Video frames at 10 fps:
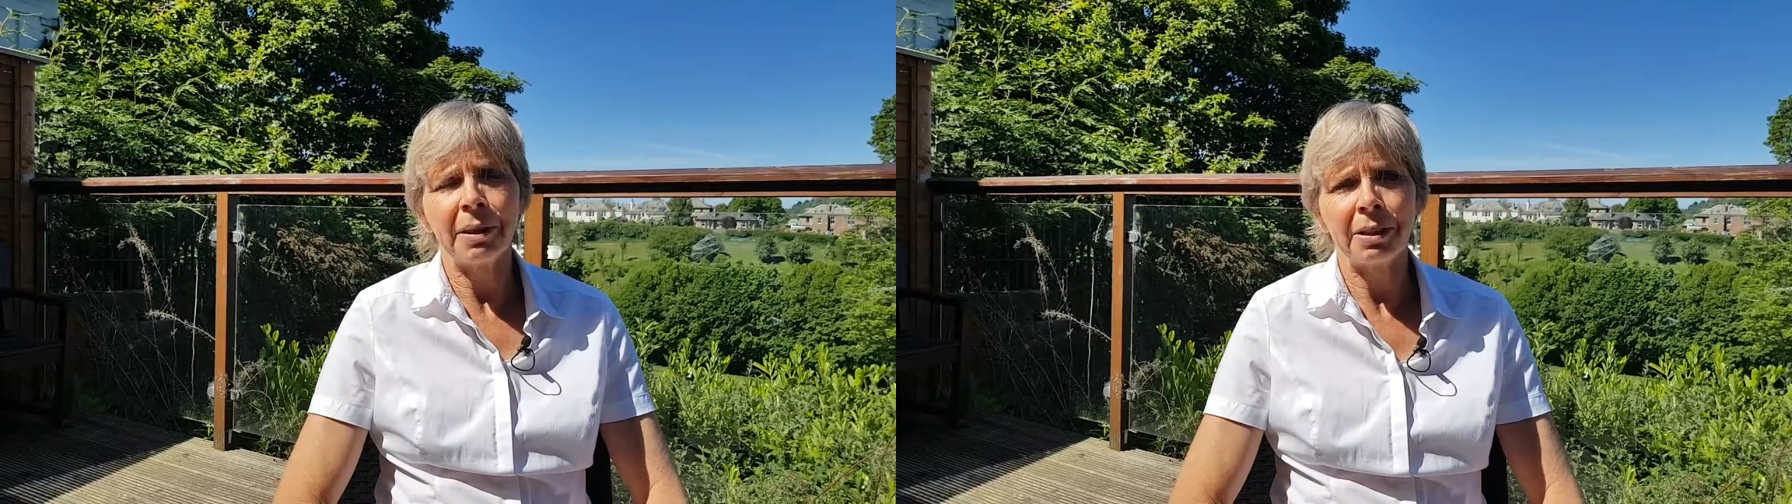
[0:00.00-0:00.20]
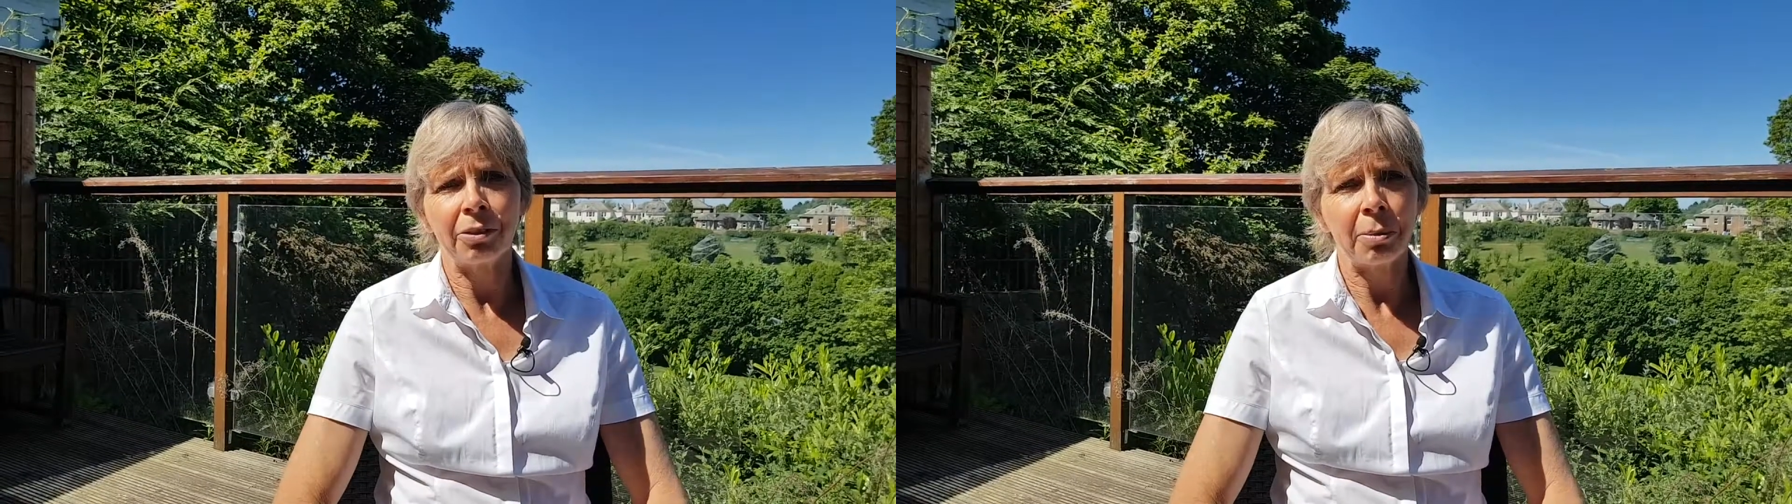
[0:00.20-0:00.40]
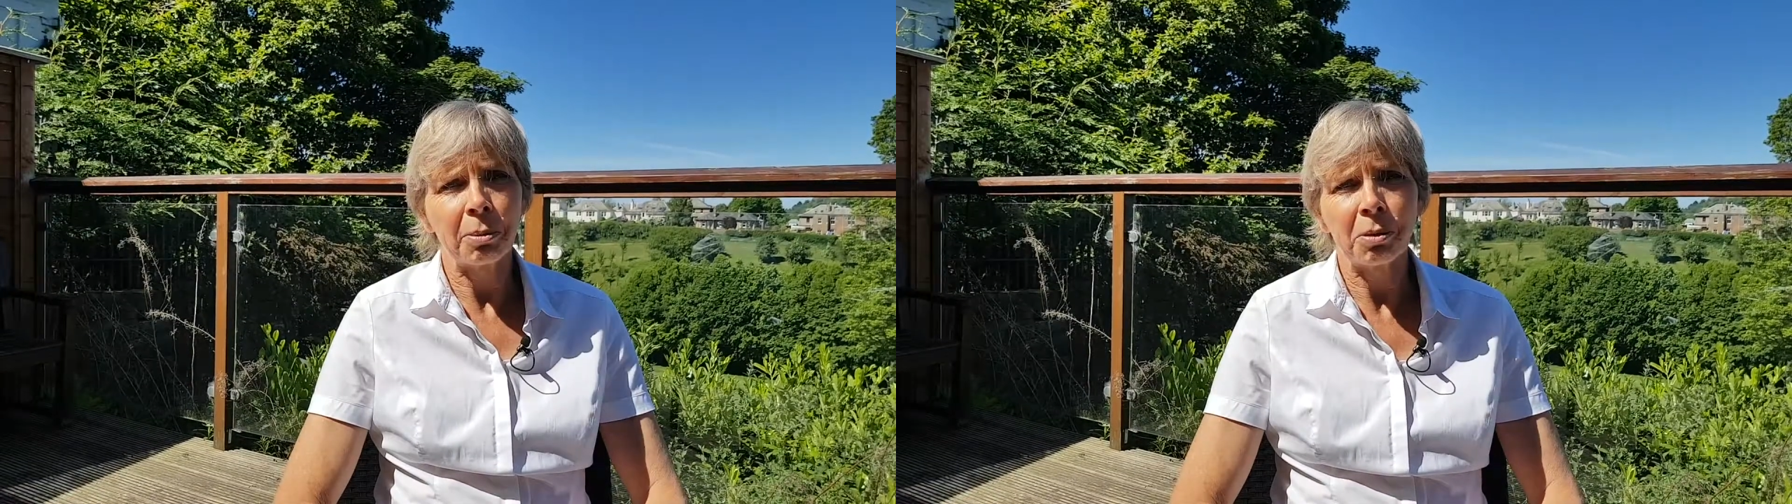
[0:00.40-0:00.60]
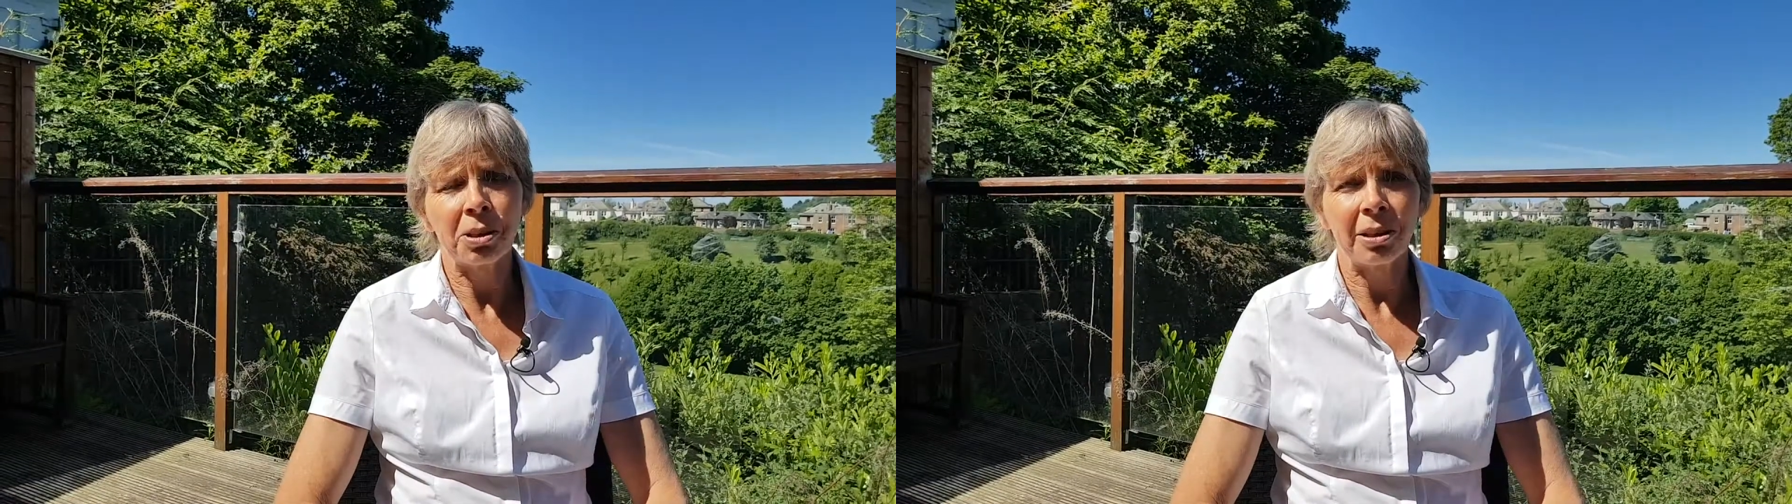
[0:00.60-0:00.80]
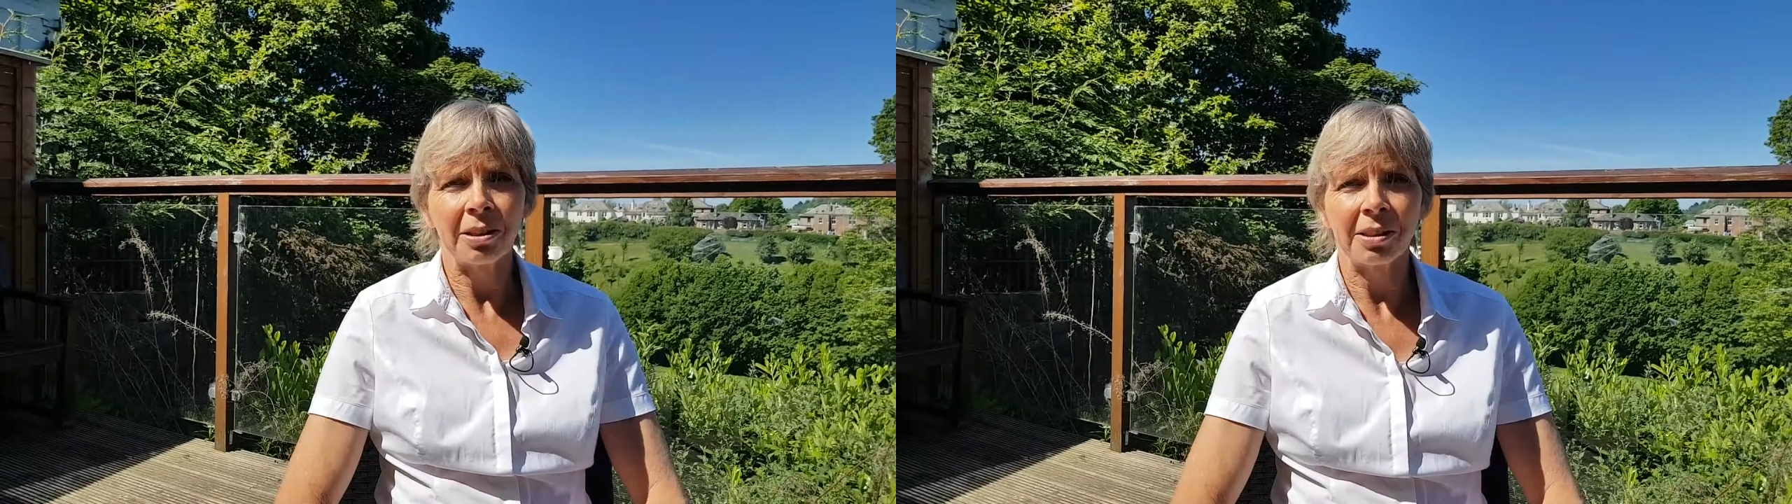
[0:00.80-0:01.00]
through
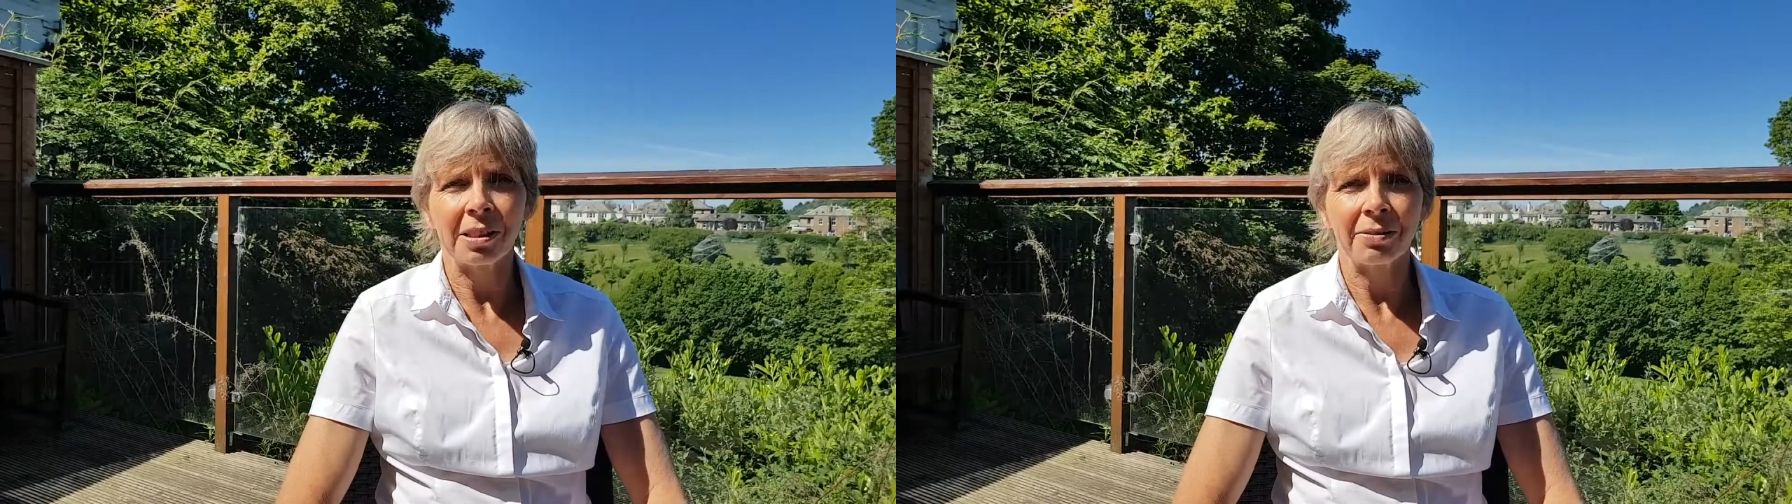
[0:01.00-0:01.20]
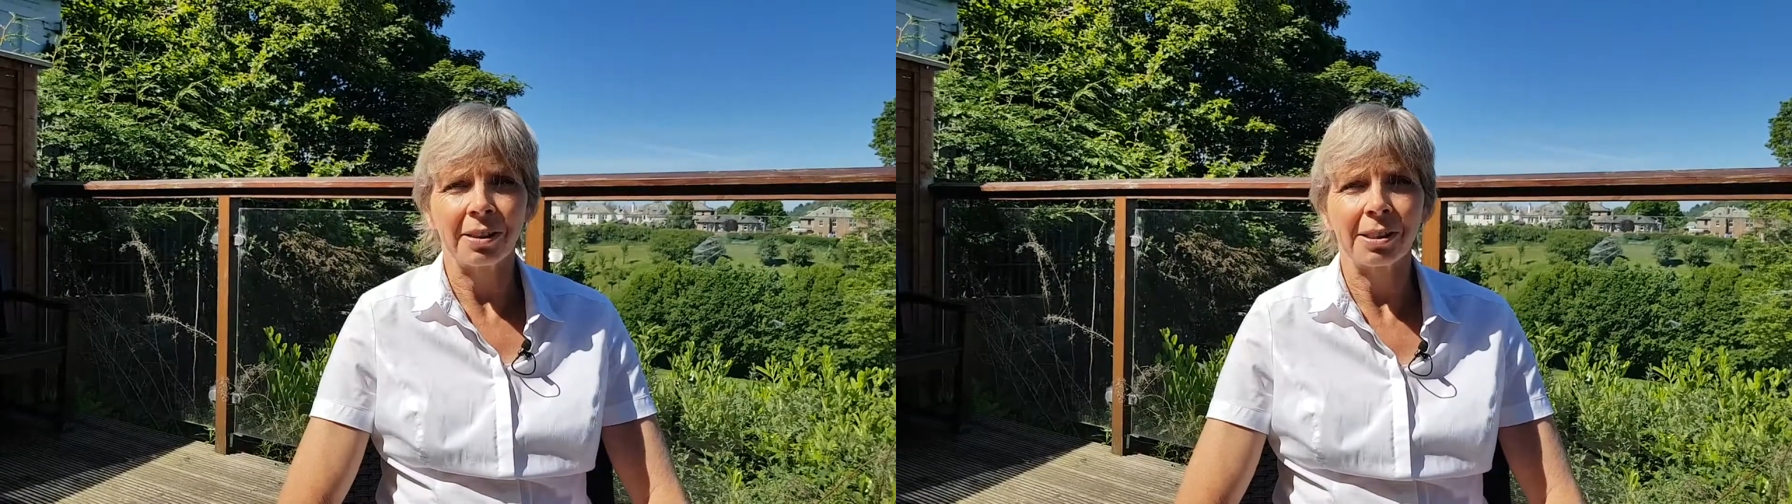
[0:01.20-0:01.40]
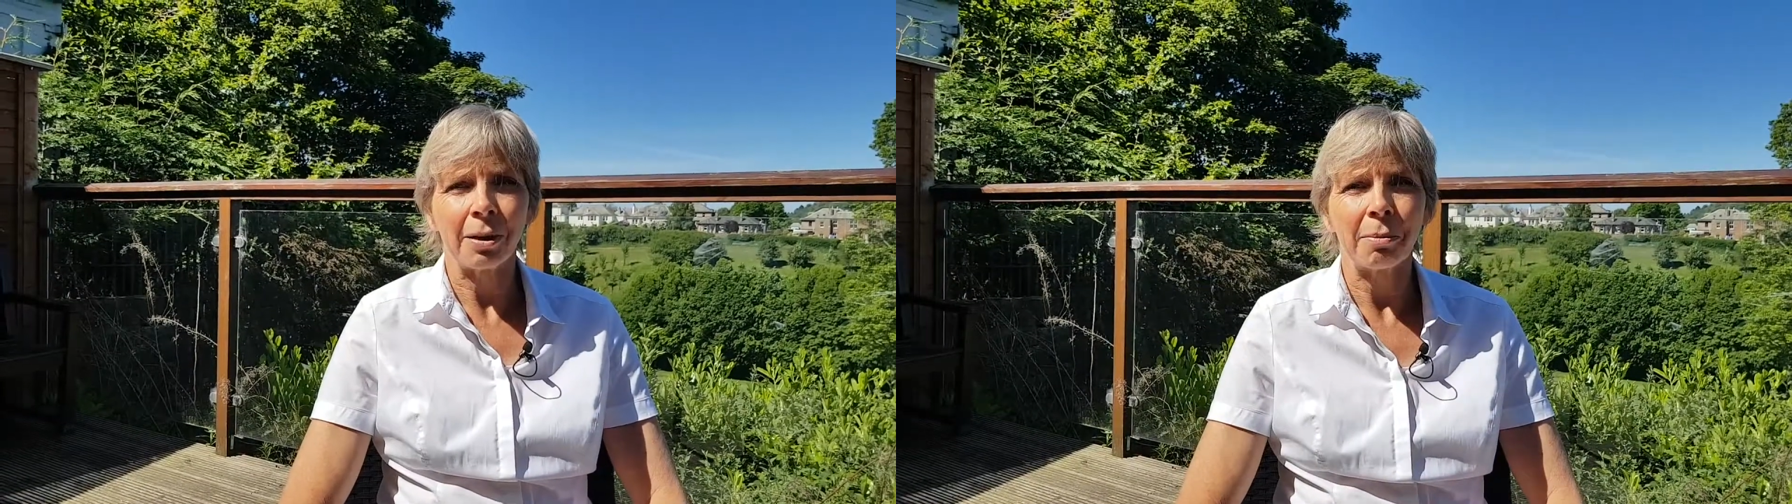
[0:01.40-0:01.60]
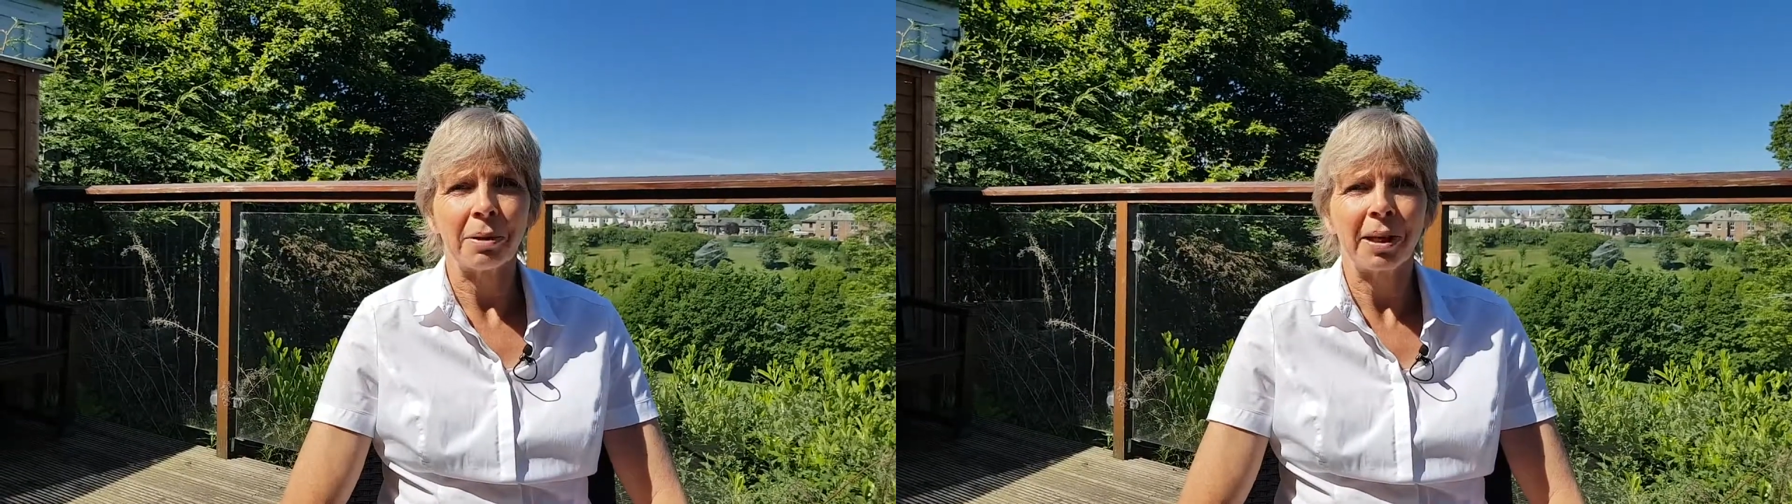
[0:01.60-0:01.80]
abortion losses, for example,